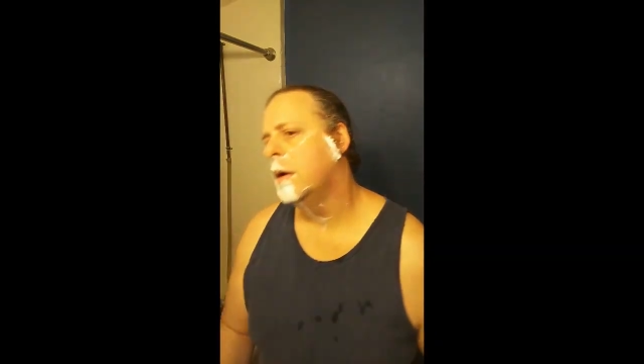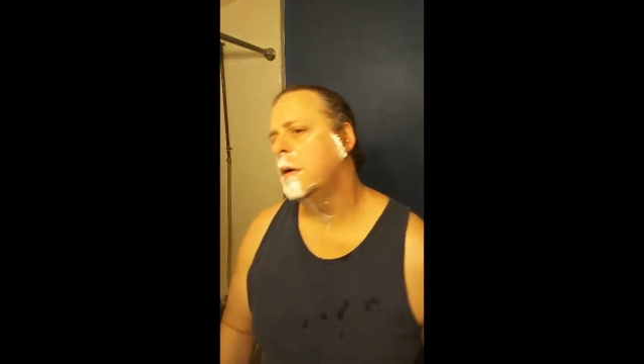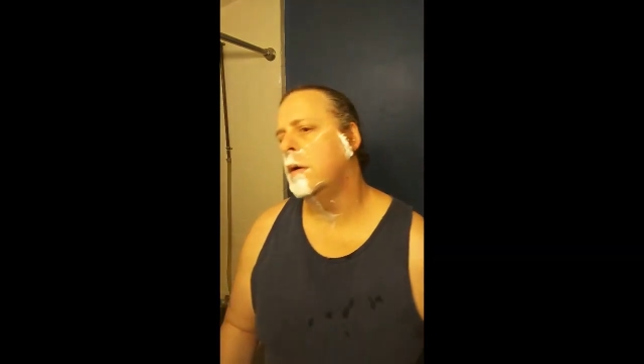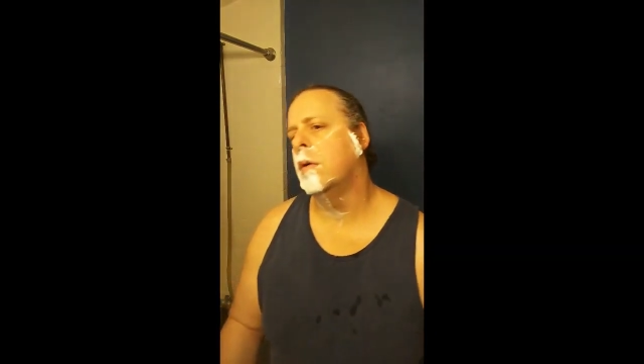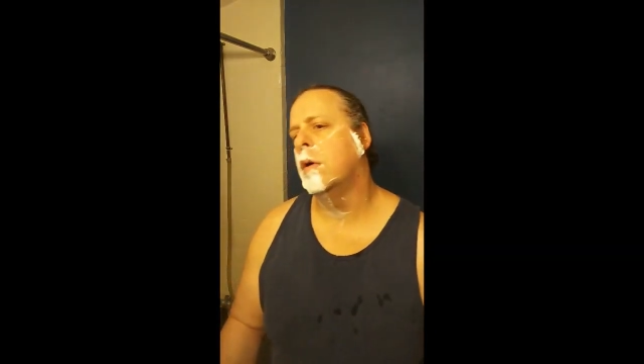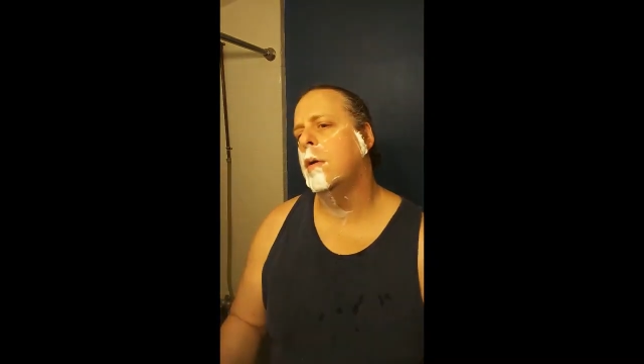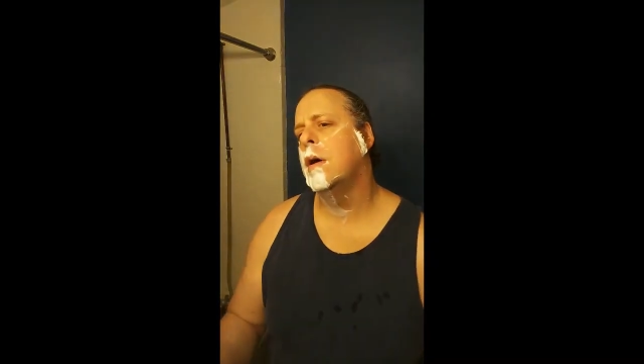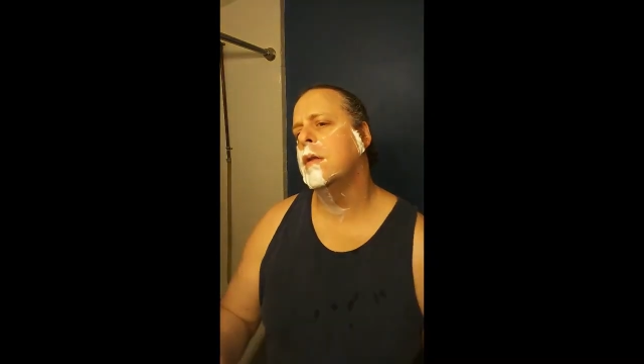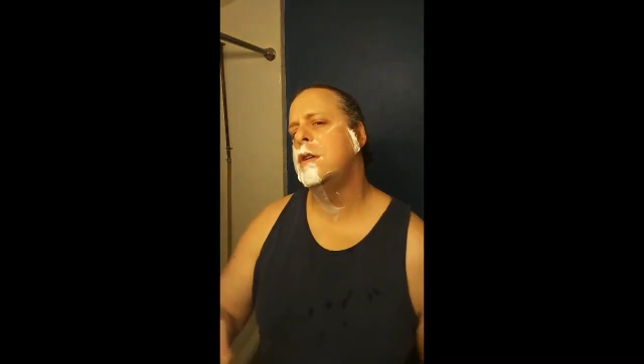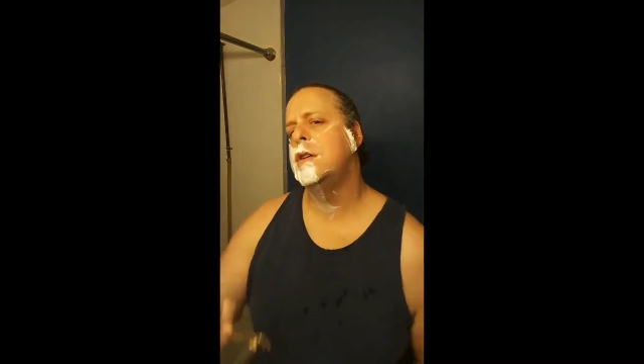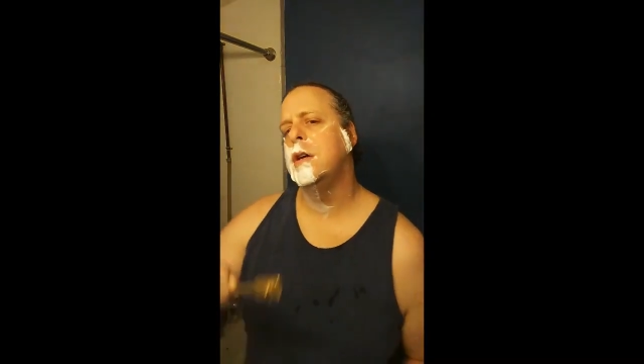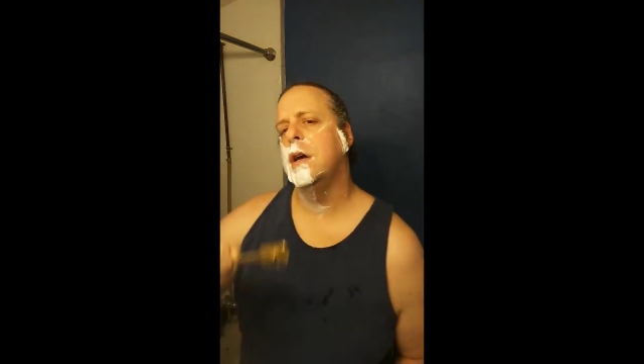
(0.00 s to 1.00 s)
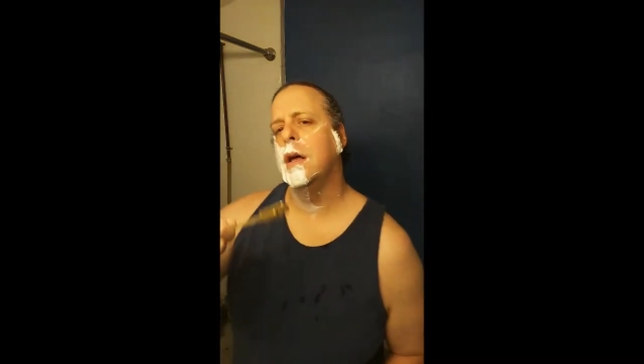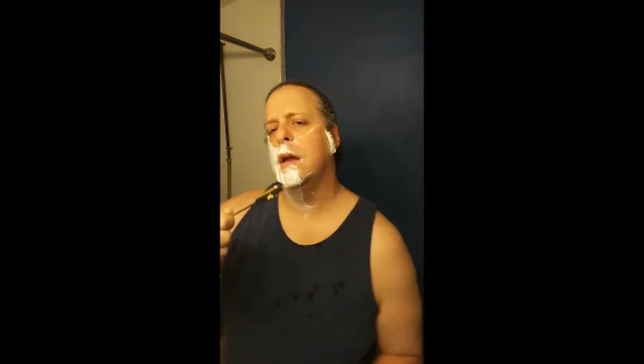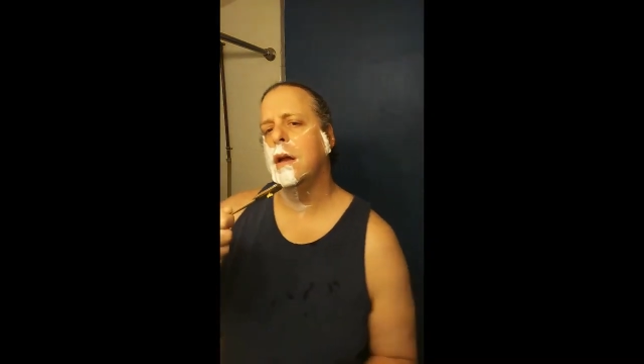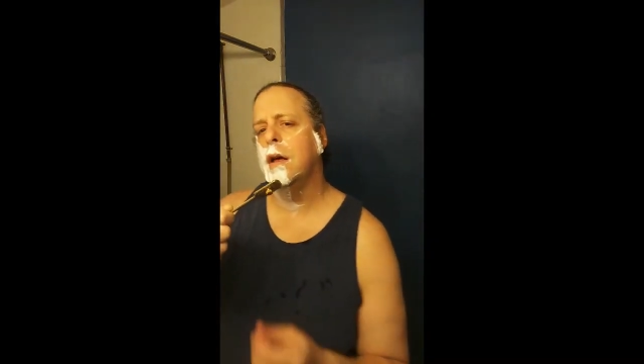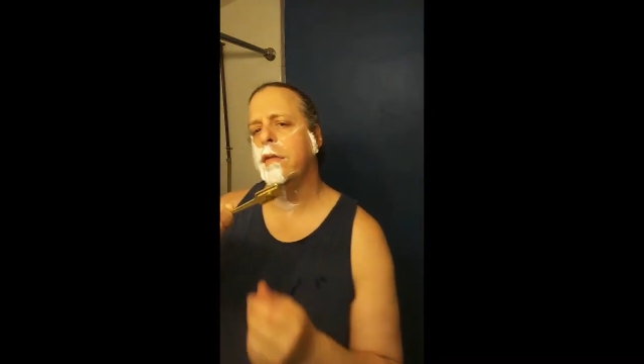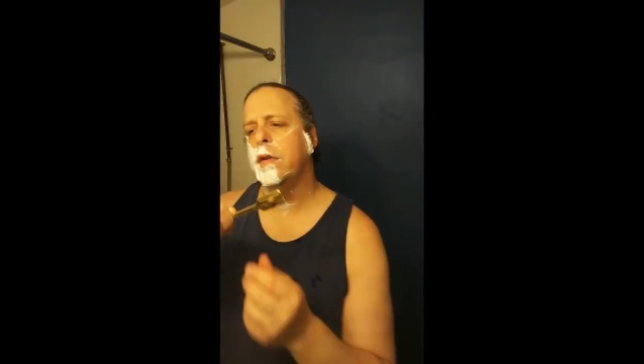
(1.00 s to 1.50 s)
Going around the chin
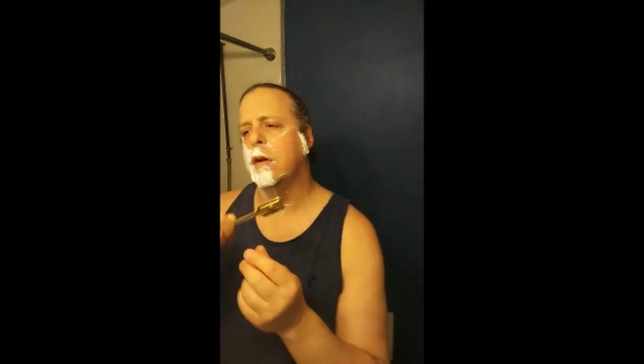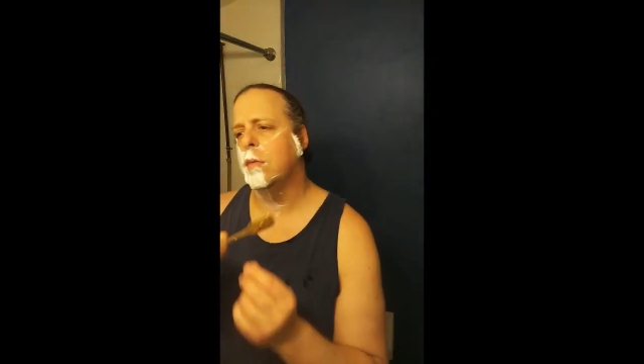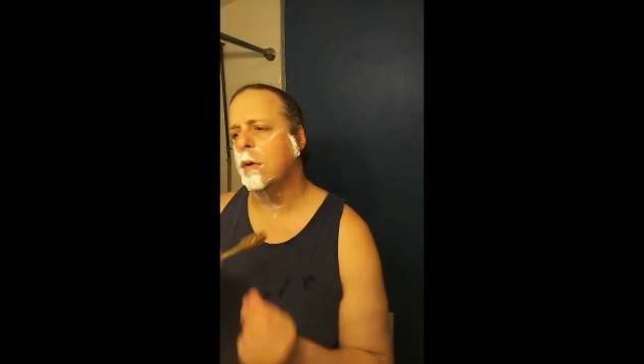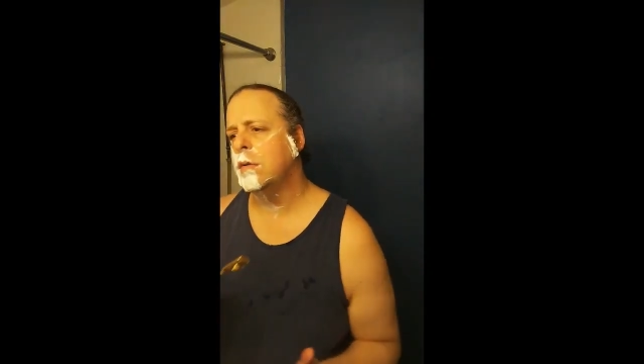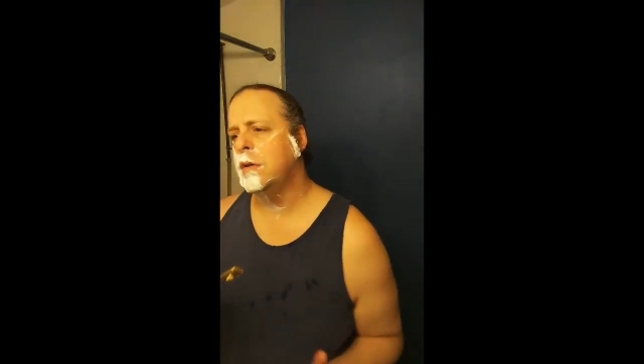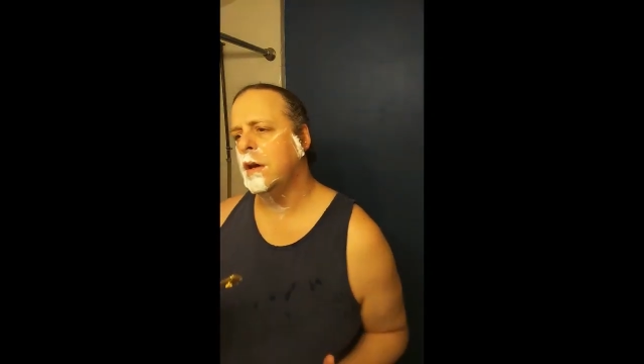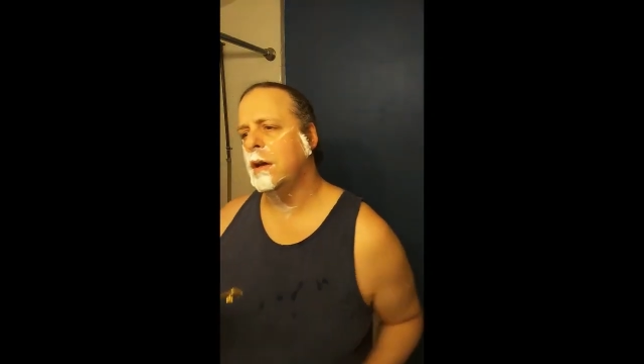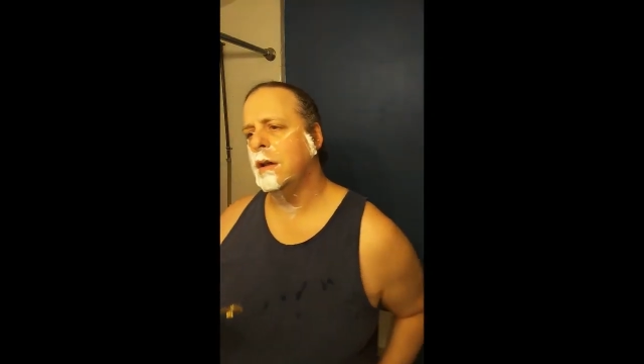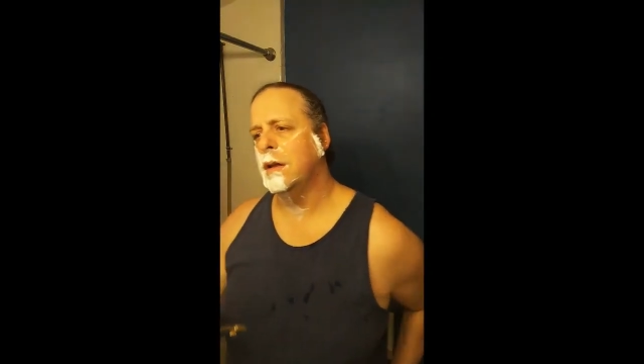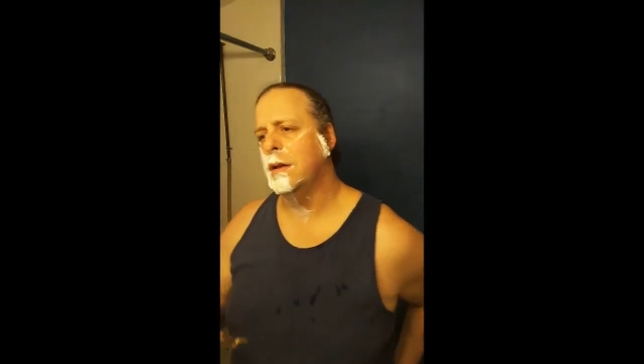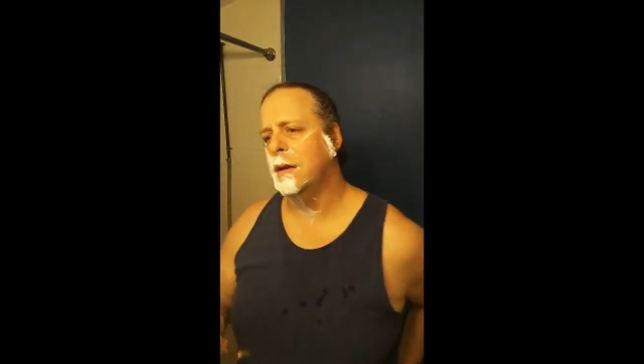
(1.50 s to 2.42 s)
and having to rotate it,